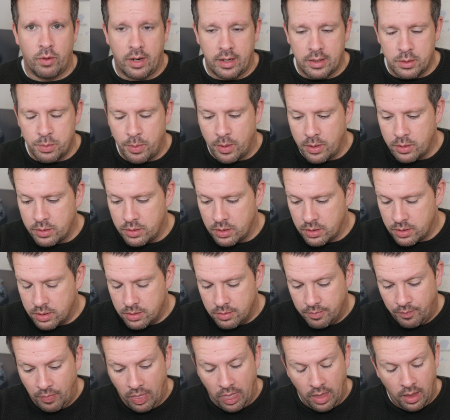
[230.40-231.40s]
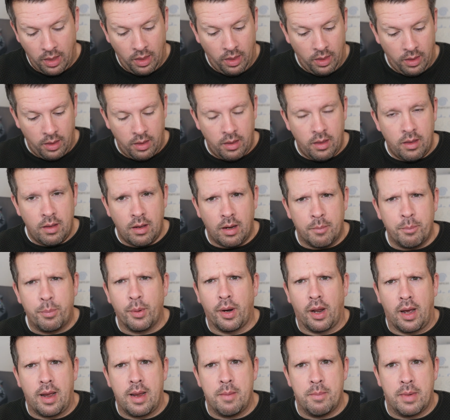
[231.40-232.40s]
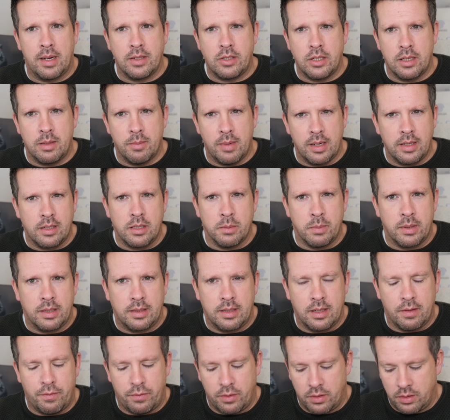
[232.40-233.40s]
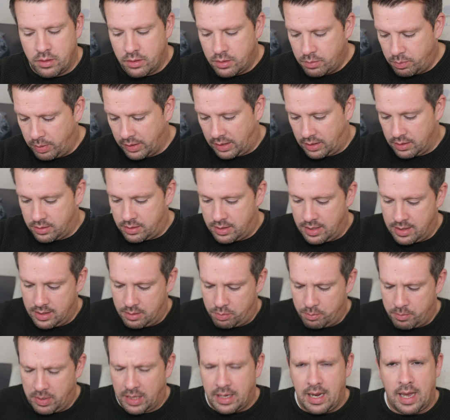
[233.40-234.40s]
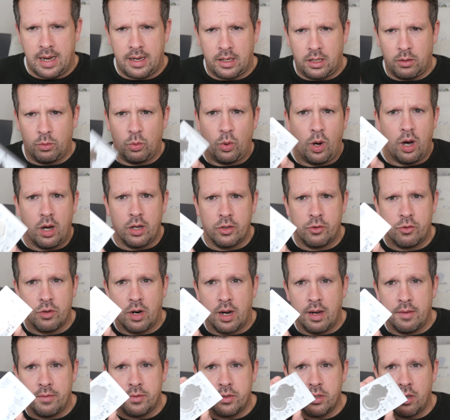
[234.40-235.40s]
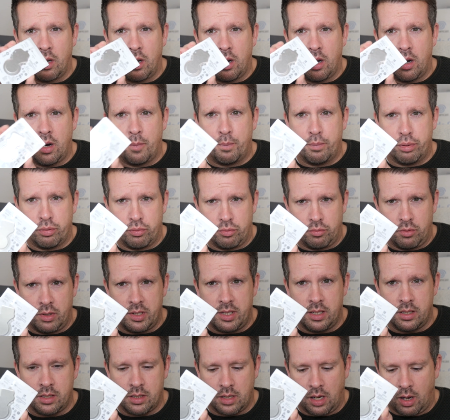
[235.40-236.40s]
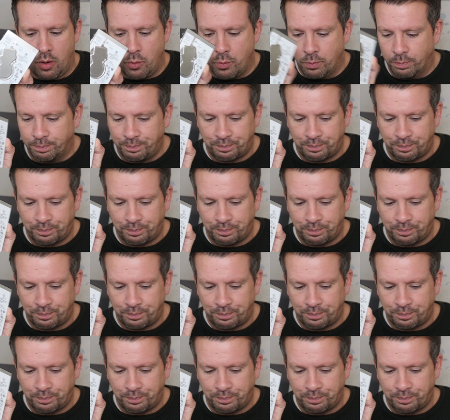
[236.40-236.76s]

Xboxes, but I imagine it makes a big difference because these mechanical hard drives are pretty slow.